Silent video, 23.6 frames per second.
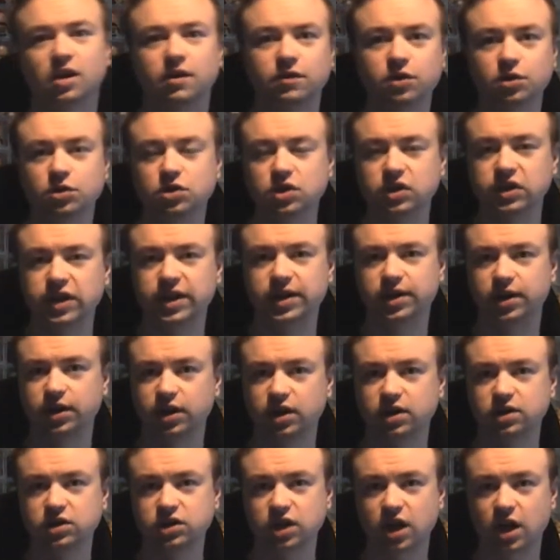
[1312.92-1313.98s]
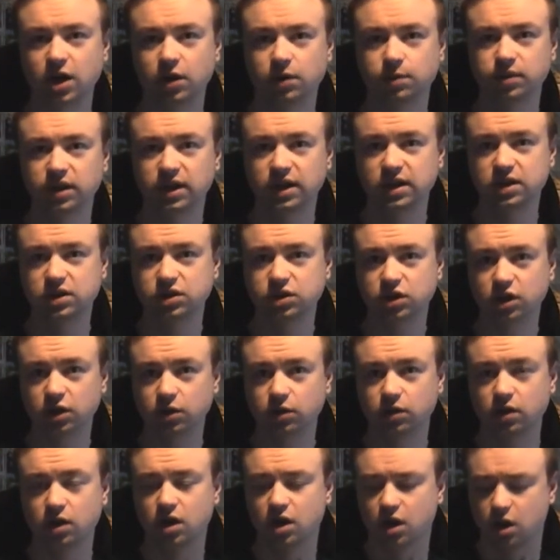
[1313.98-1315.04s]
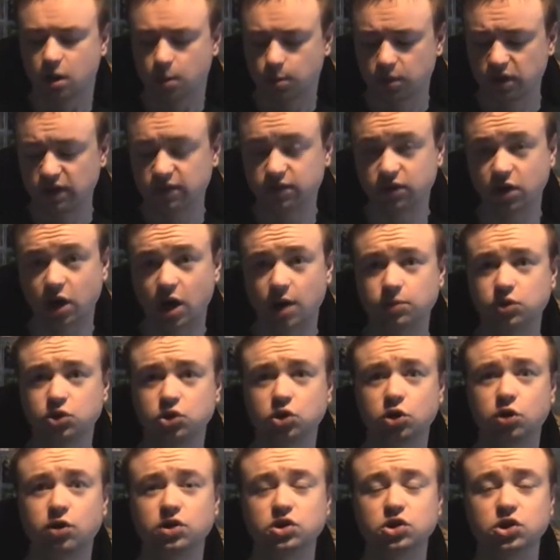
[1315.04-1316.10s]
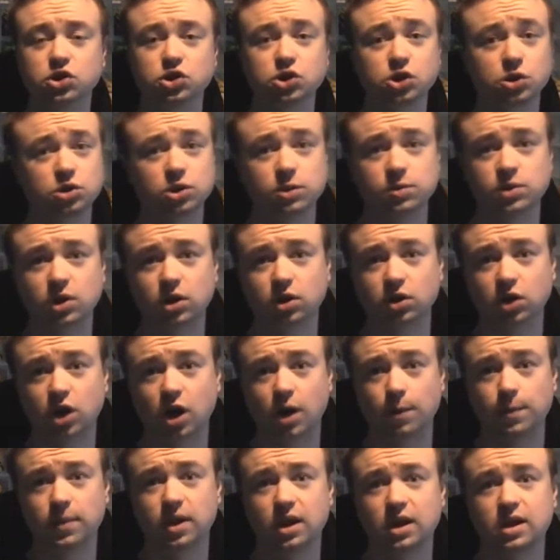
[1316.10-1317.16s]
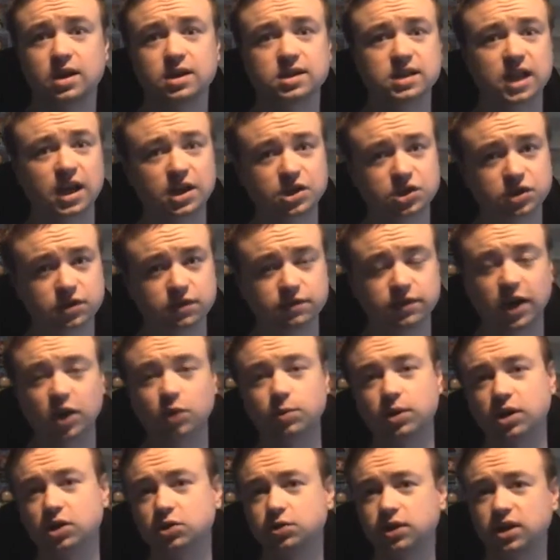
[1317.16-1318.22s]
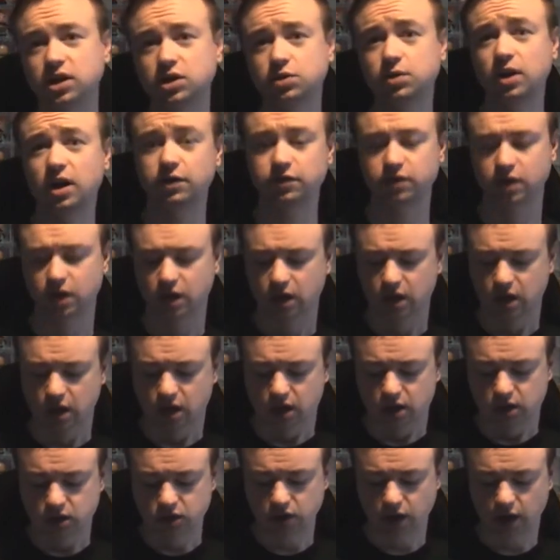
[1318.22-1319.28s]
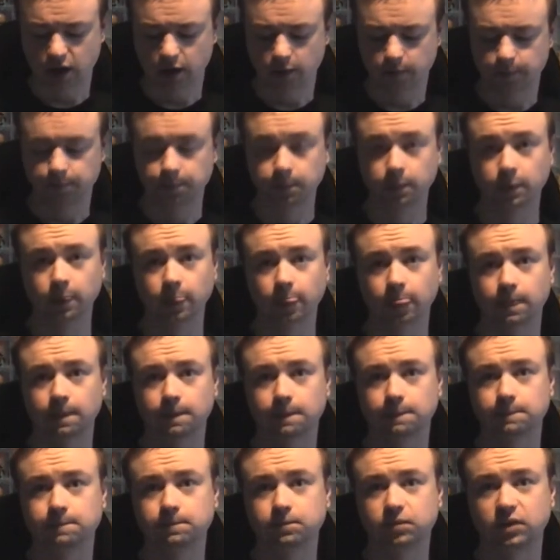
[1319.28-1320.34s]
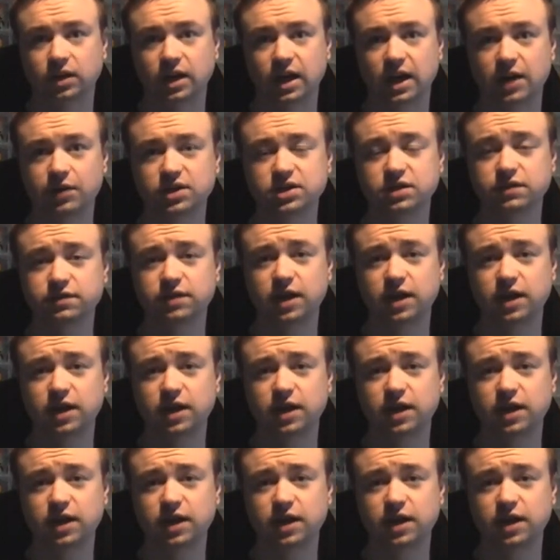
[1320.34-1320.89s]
for you to click on, so please do. But if not, I'm sure it's just youtube.com/Vinylbot2012. So here is